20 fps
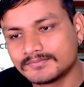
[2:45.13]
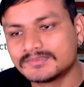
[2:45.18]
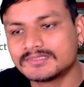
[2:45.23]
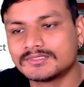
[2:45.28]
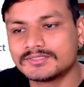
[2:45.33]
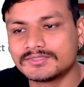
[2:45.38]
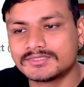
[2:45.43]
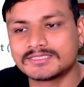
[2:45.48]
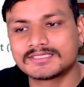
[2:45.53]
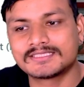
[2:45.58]

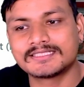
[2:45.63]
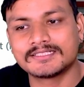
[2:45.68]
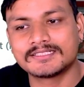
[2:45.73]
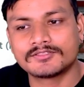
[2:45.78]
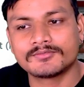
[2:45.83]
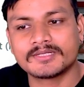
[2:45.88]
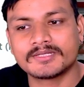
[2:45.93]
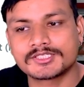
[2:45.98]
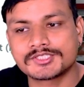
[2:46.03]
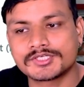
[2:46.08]
you just need
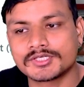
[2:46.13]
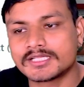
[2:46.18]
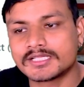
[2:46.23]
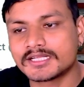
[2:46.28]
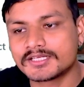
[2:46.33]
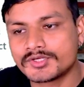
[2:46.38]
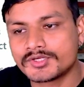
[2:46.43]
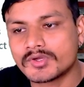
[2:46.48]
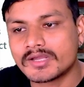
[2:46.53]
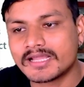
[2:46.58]
to make sure
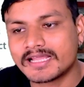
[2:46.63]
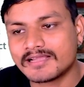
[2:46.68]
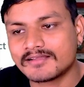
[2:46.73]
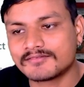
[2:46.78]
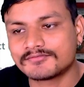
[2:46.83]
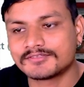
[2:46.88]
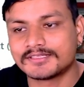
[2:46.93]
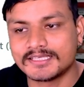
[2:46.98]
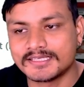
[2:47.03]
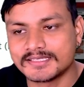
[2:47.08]
that you
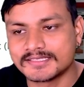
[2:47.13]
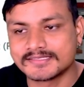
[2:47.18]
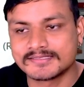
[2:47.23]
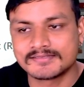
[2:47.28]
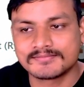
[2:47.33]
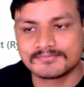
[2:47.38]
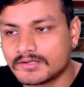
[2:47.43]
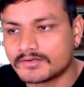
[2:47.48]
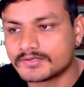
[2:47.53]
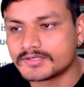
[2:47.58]
have
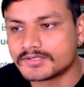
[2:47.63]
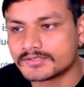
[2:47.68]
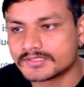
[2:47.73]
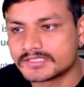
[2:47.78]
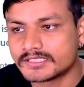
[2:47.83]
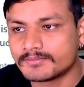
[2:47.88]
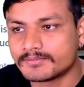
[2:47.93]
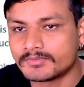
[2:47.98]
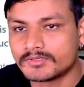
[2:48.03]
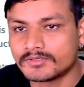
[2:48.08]
these on your
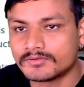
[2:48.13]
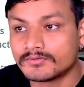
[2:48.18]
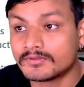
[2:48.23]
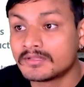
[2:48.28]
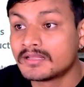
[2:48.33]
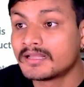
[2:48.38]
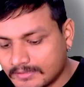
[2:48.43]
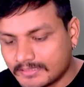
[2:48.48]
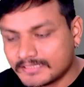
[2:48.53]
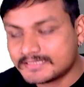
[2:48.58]
CPU.
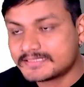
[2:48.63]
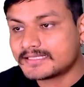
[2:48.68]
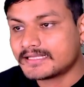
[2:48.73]
Let's